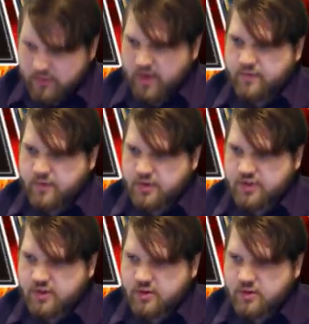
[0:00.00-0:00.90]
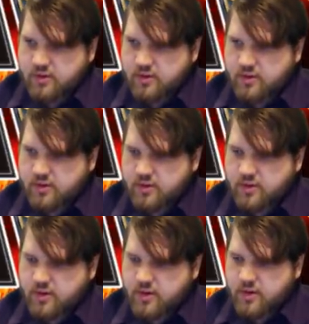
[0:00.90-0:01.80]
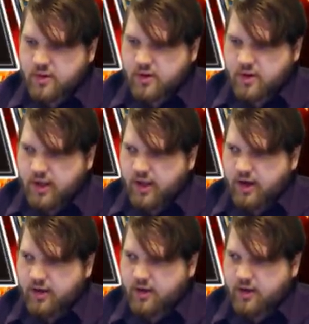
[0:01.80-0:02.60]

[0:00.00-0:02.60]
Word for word: Gem-Knight Fusion, and